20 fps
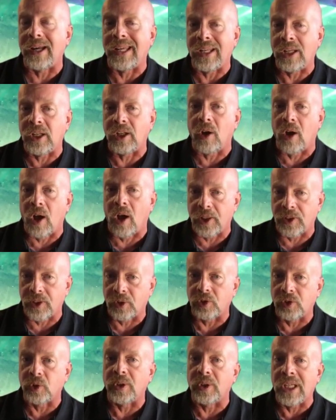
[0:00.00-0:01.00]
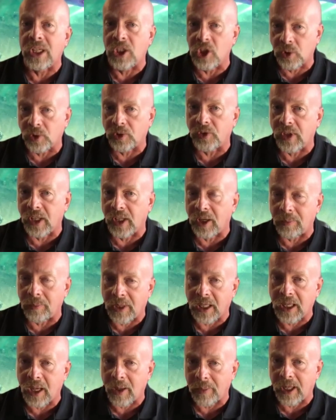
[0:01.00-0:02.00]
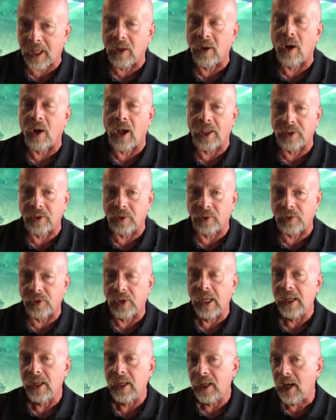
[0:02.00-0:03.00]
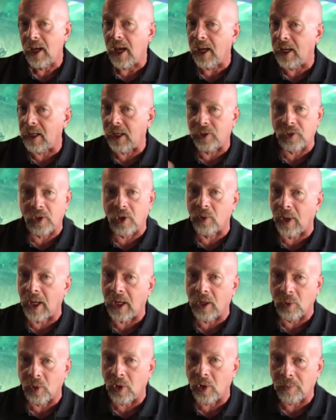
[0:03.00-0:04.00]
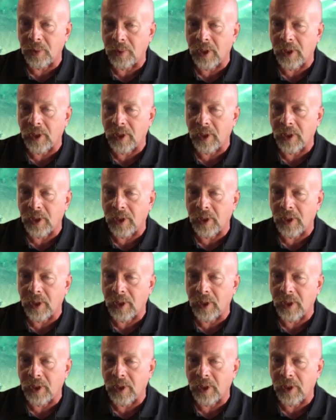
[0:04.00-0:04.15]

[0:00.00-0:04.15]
indie authors or interested in becoming authors, it's a great group.